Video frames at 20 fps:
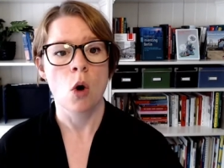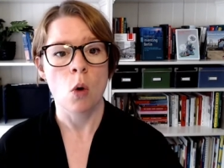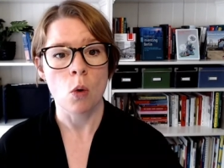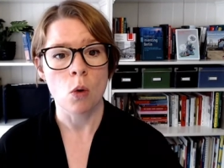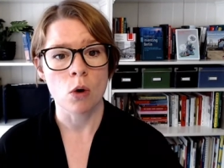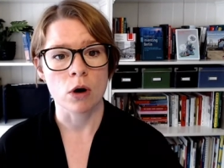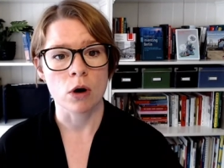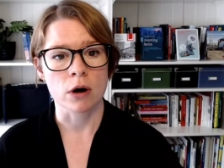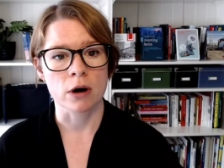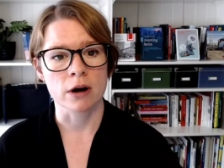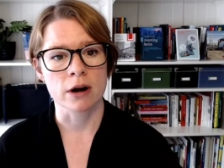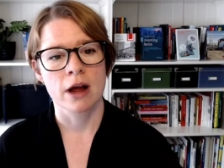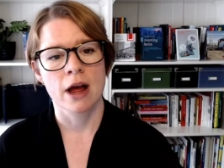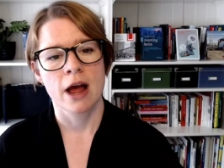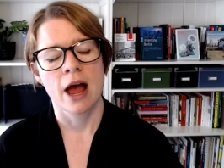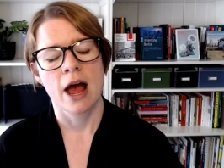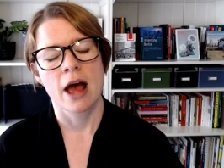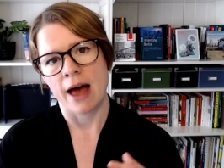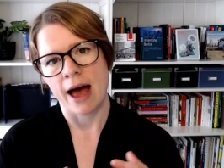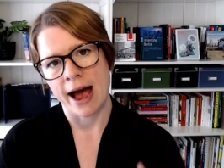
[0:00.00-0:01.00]
or
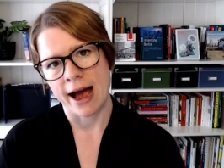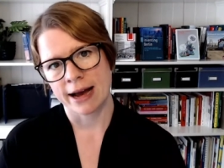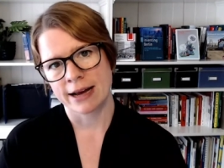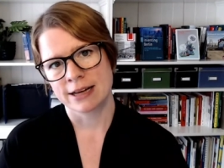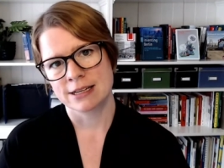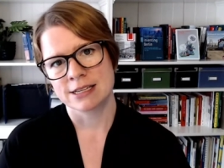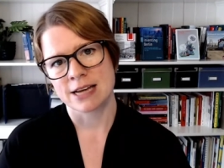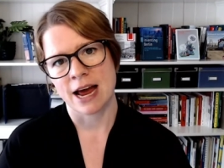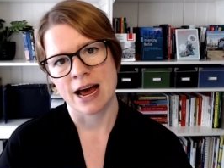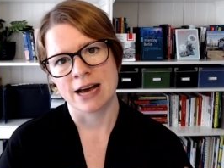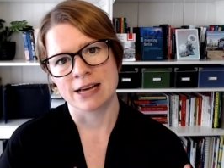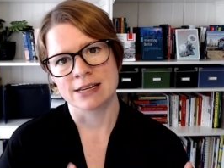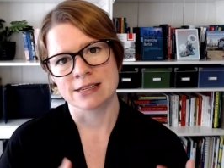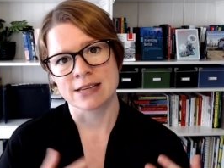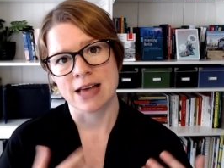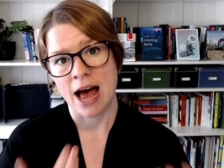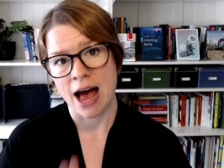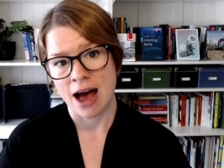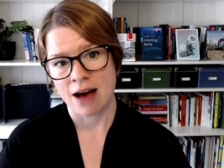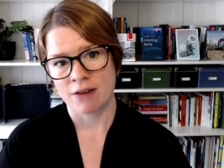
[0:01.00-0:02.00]
act as
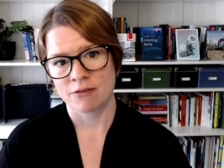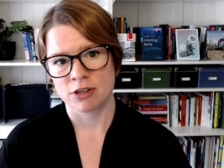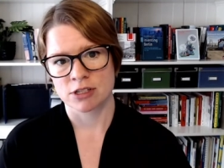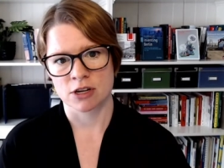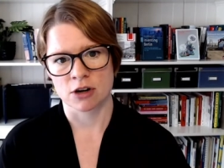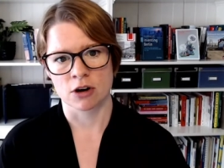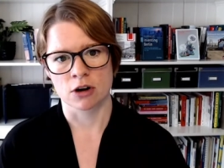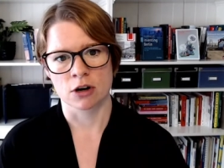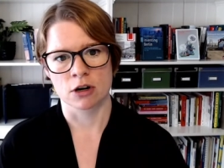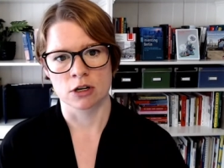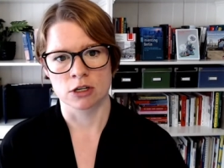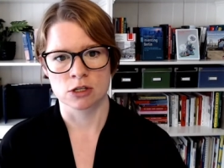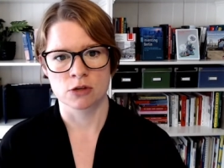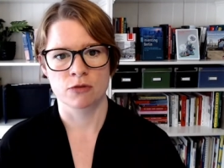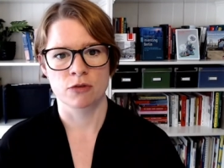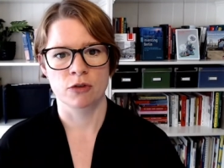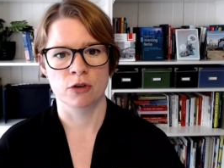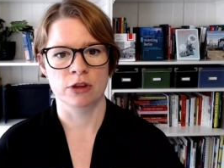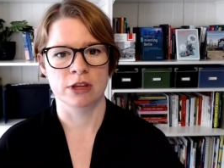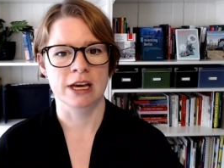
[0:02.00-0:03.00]
avatars
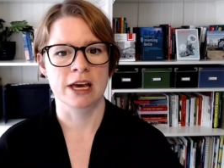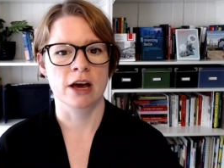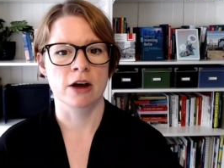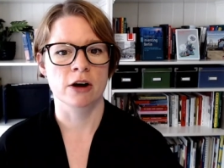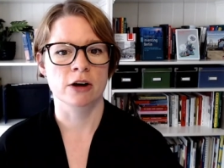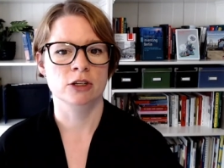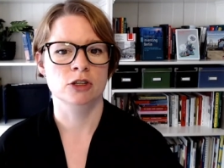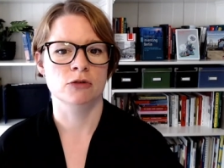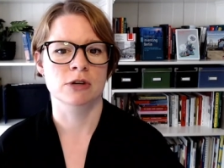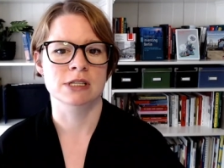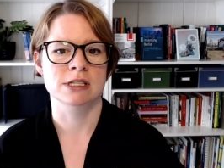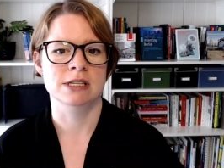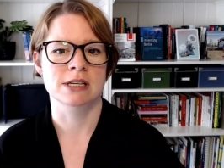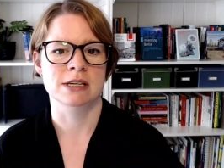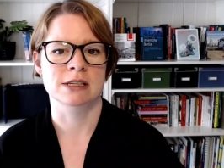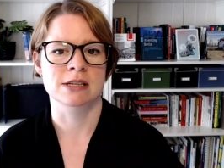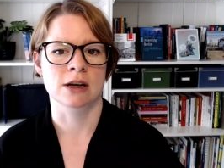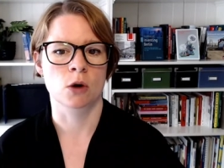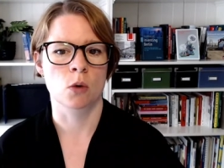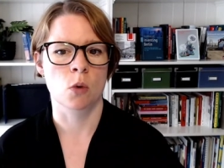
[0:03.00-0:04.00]
for the
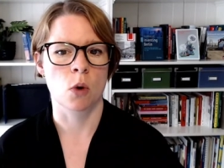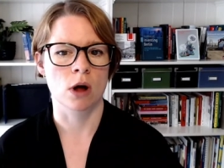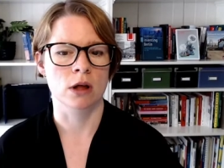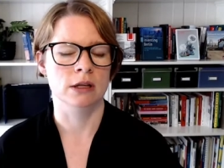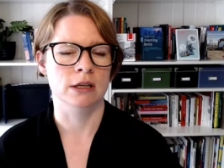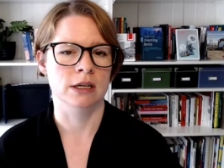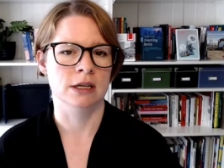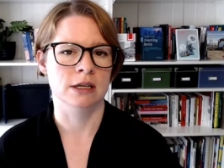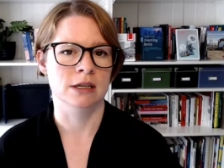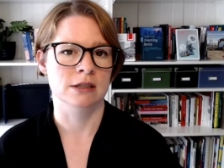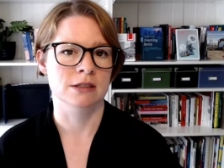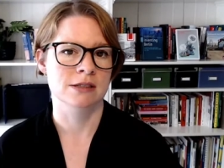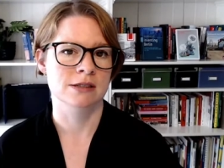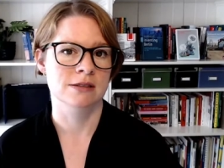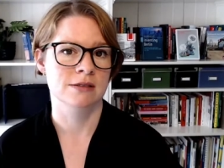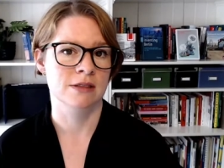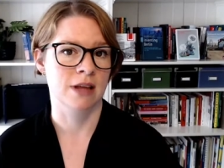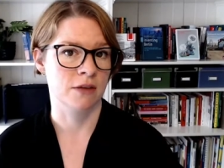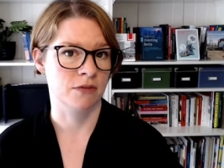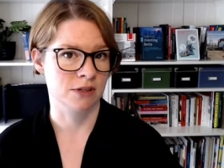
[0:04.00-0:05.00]
characteristics and qualities
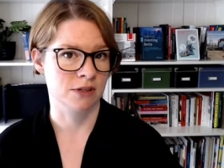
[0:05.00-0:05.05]
that